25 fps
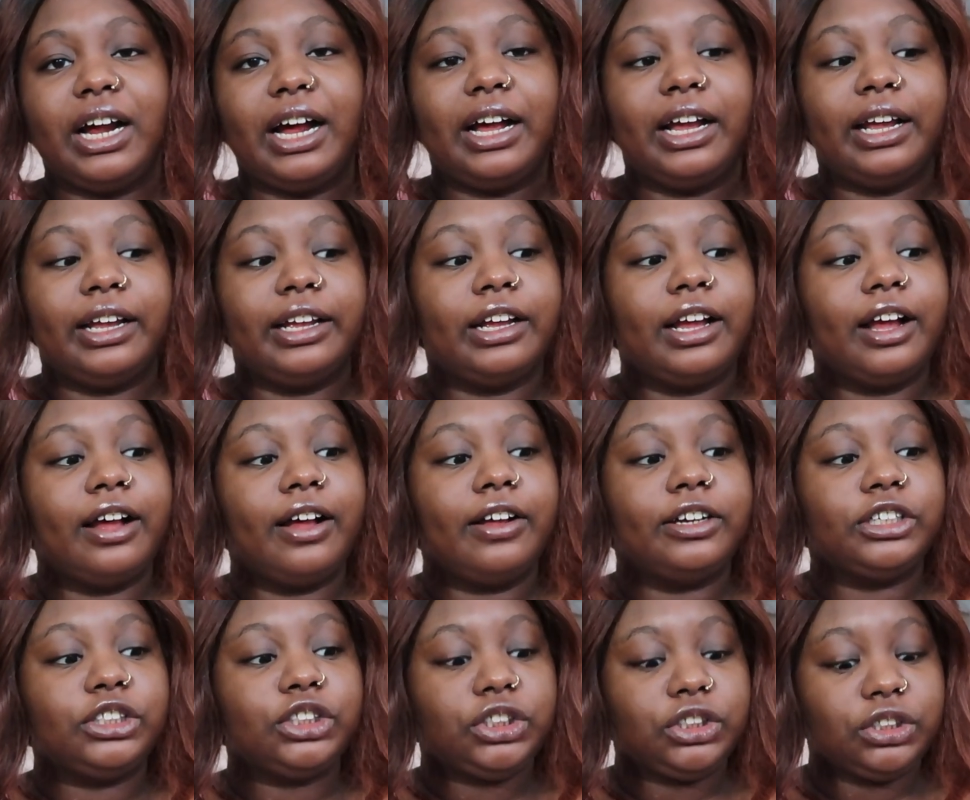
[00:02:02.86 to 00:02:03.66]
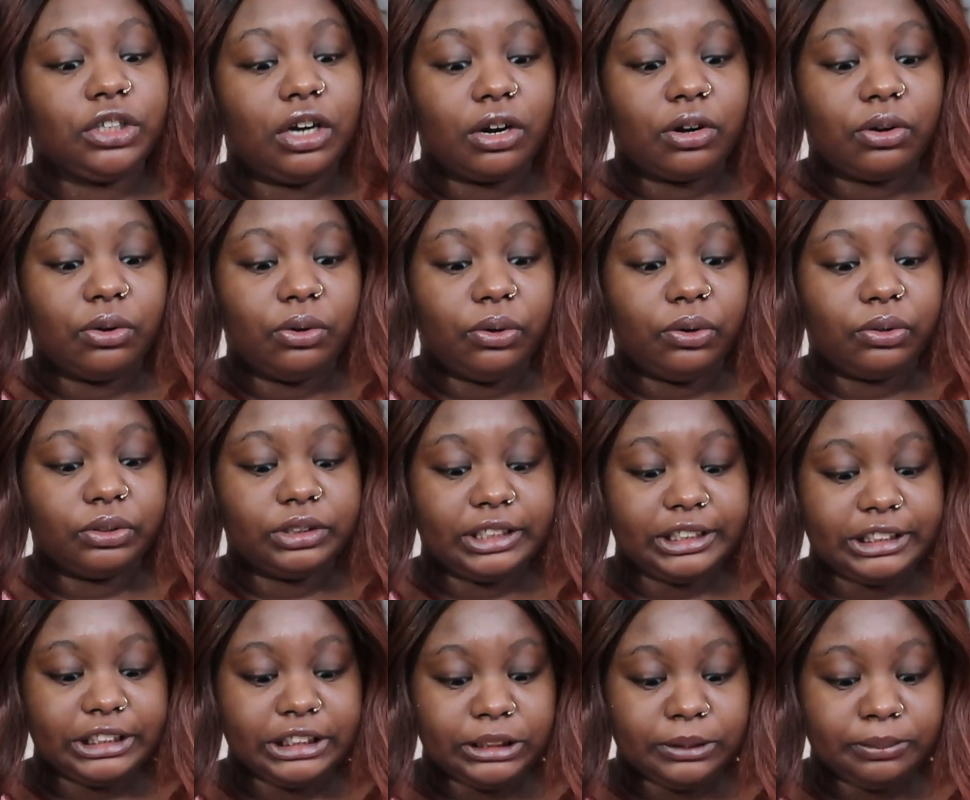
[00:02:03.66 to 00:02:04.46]
I struggled,
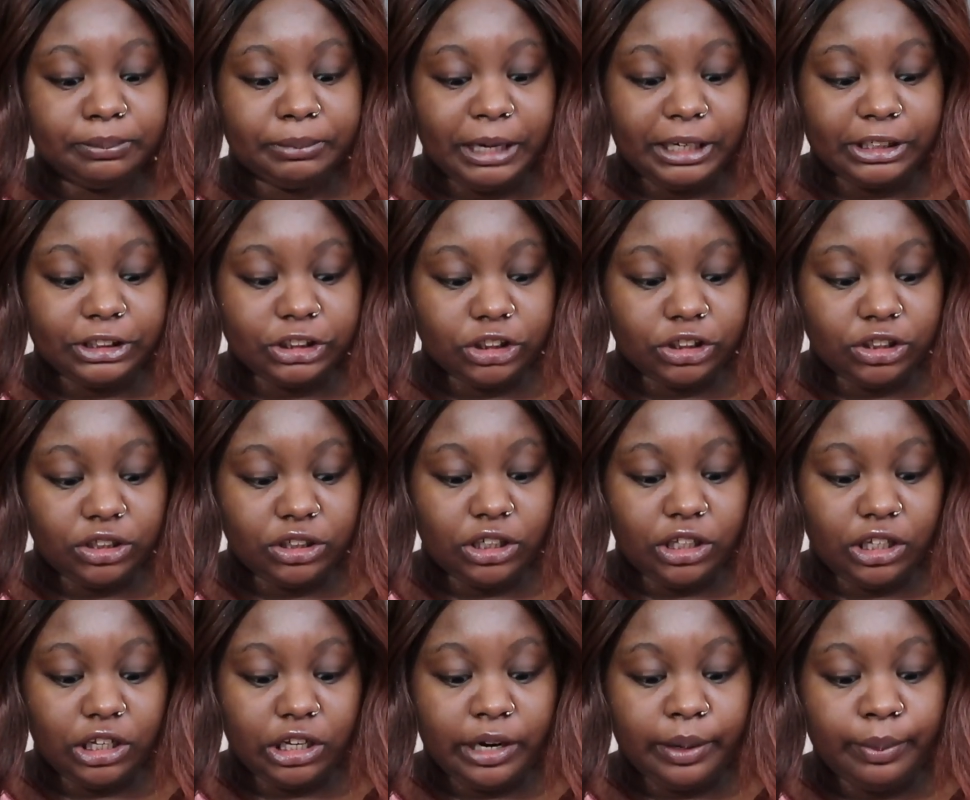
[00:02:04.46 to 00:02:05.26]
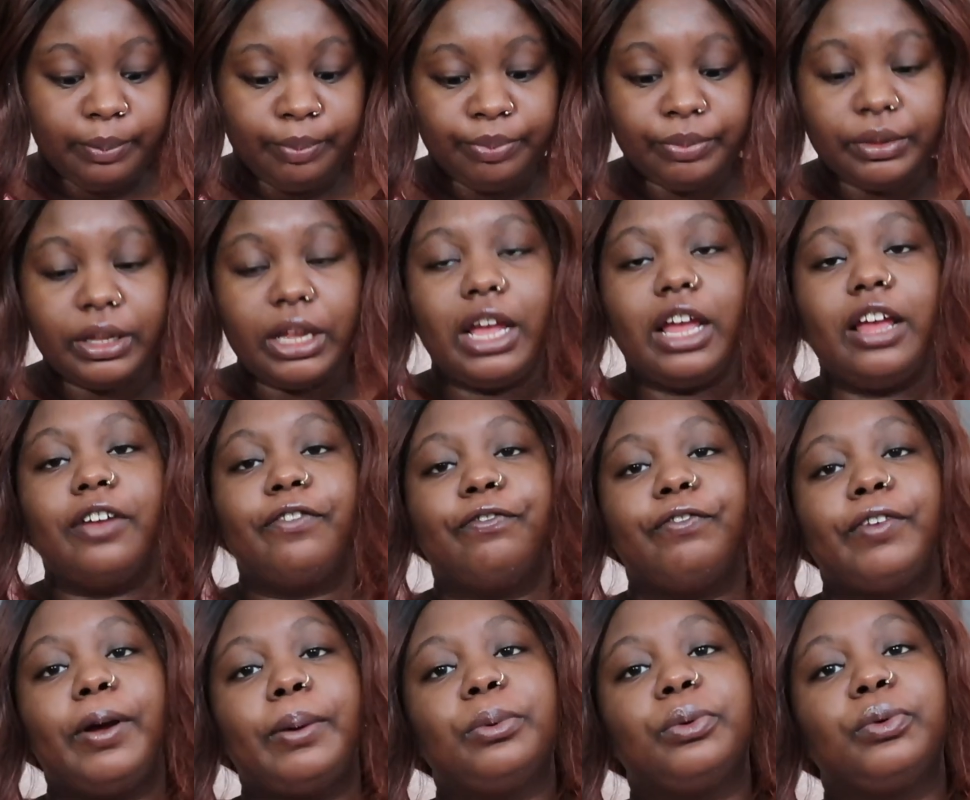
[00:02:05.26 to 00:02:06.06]
especially in
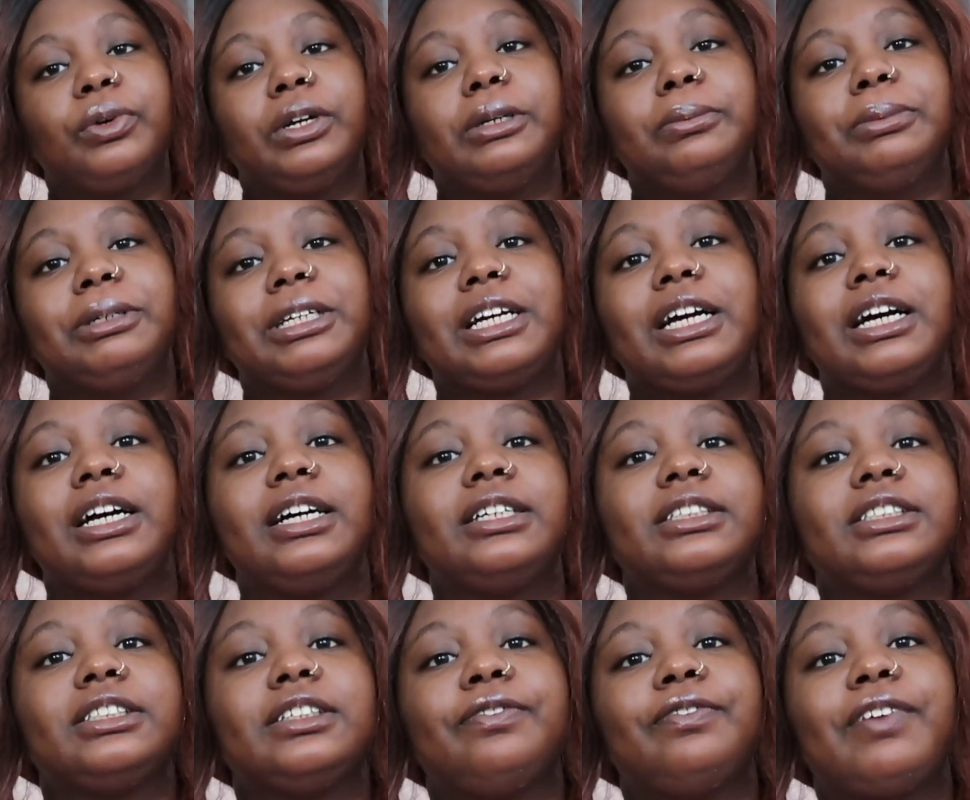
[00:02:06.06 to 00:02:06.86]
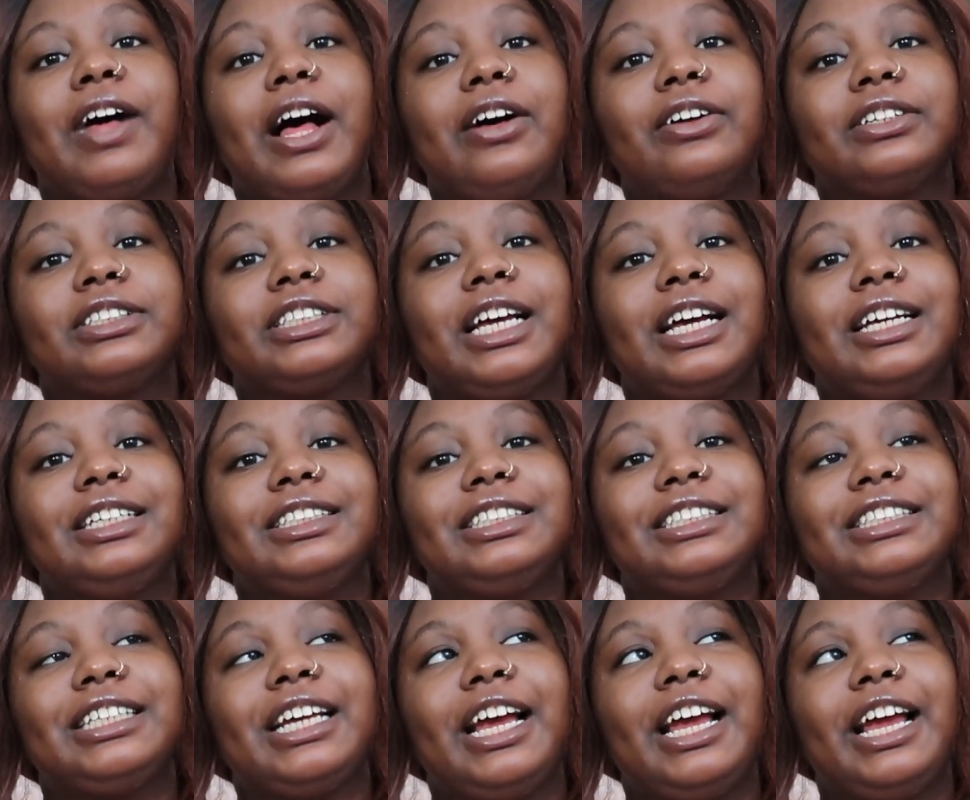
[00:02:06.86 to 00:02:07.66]
February because of
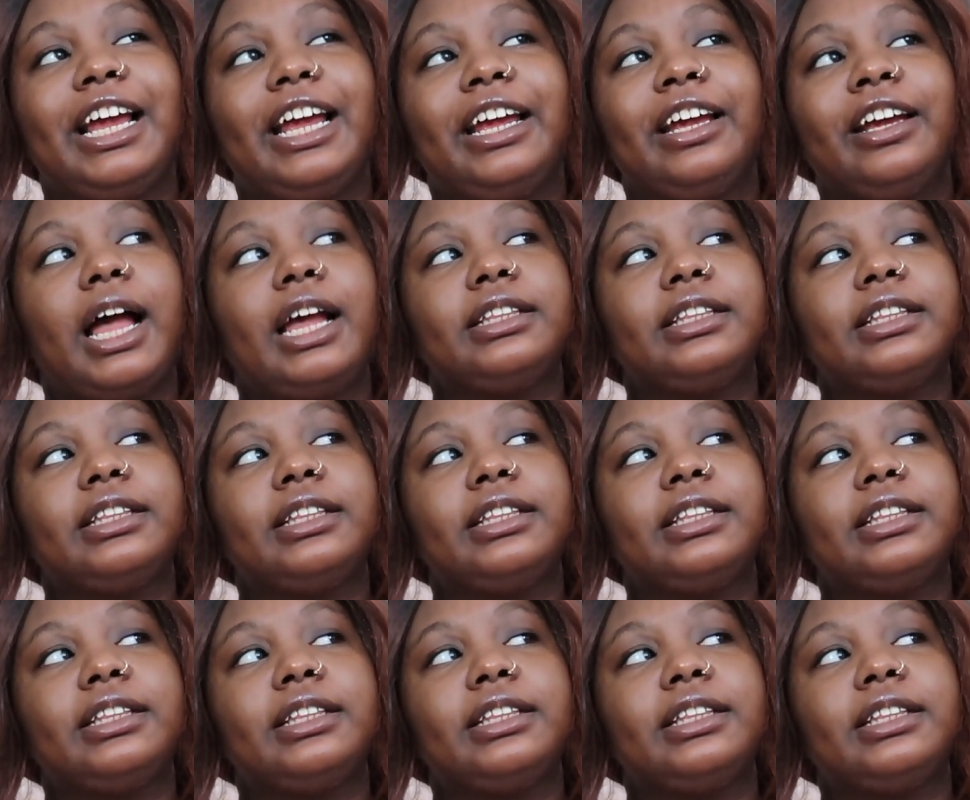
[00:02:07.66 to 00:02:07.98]
Valentine's Day.